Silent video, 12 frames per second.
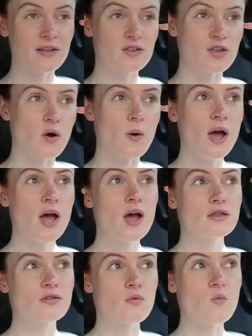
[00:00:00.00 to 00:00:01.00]
So
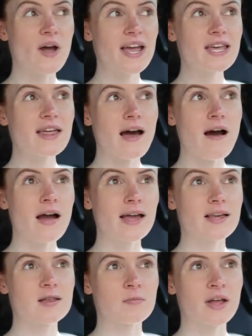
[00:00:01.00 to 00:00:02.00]
the way that I
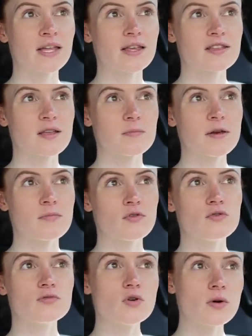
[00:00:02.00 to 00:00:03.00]
explain this to people
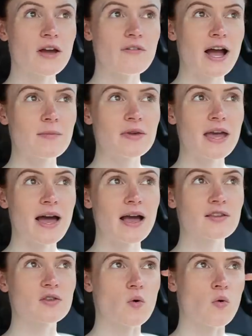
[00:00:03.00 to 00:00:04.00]
who don't have IBS